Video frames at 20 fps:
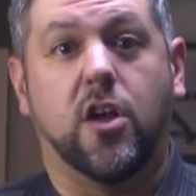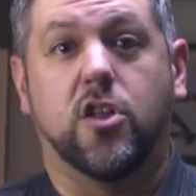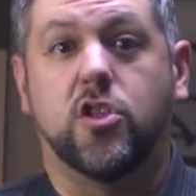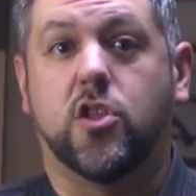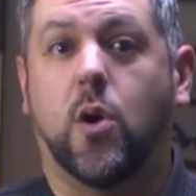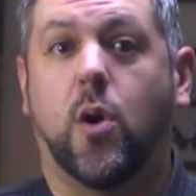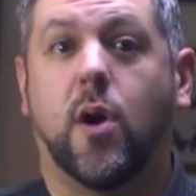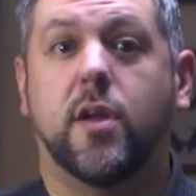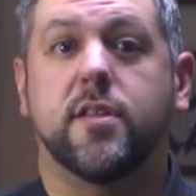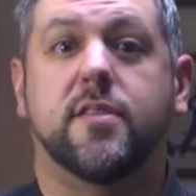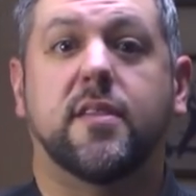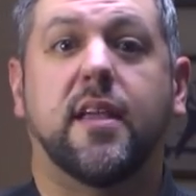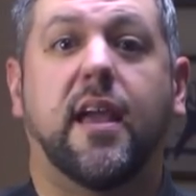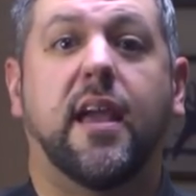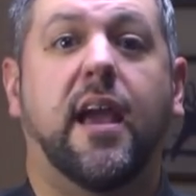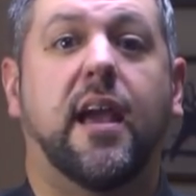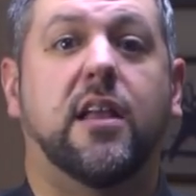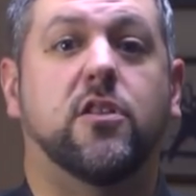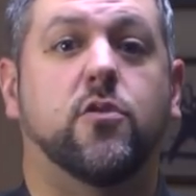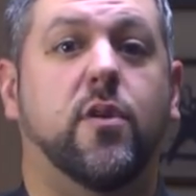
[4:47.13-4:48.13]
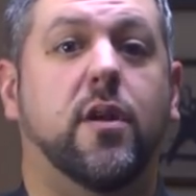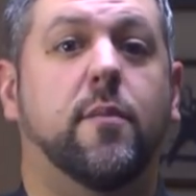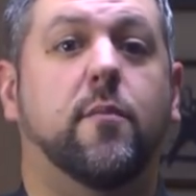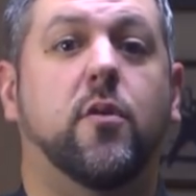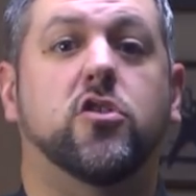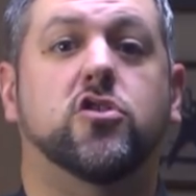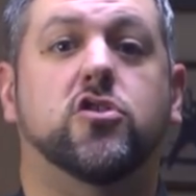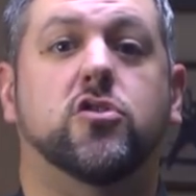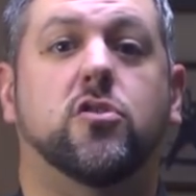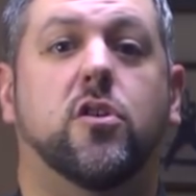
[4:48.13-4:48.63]
knowing that they had great
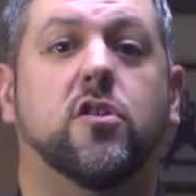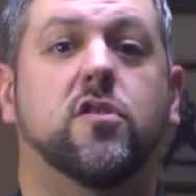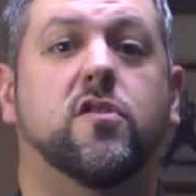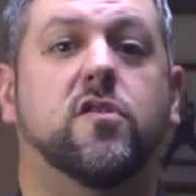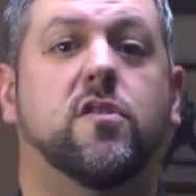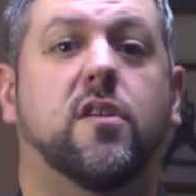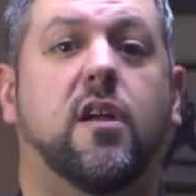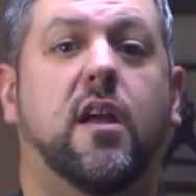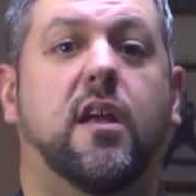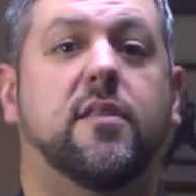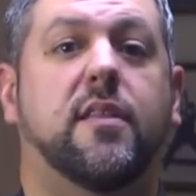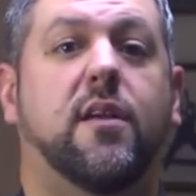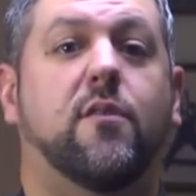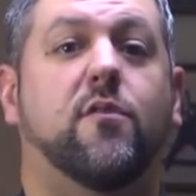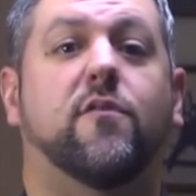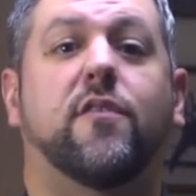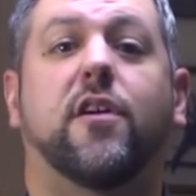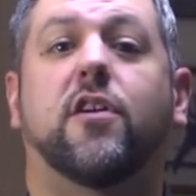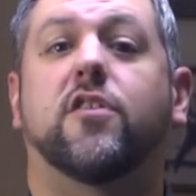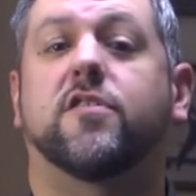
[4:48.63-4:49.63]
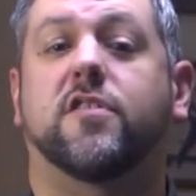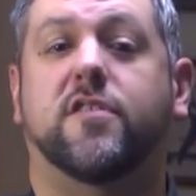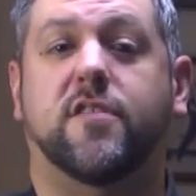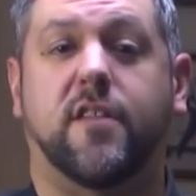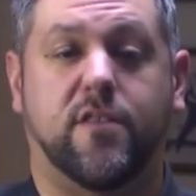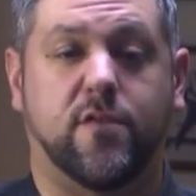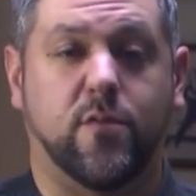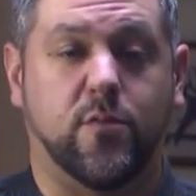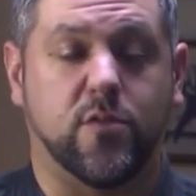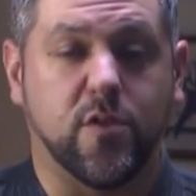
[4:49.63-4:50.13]
martial arts and they were very
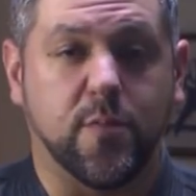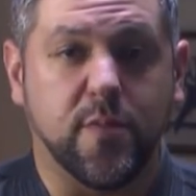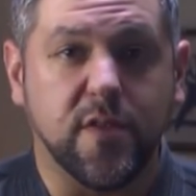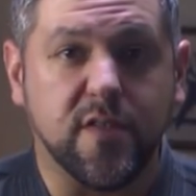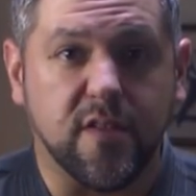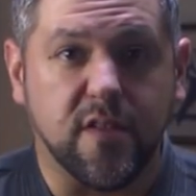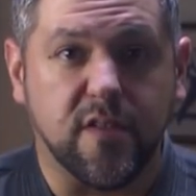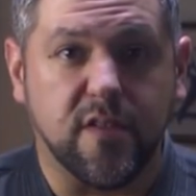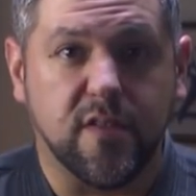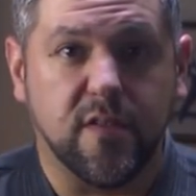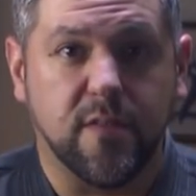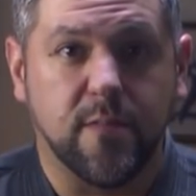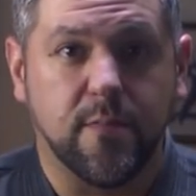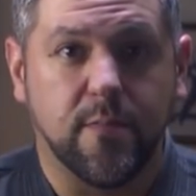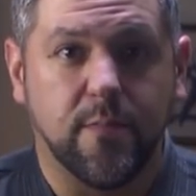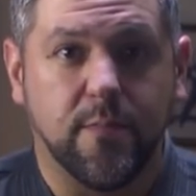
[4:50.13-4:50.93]
successful with their business.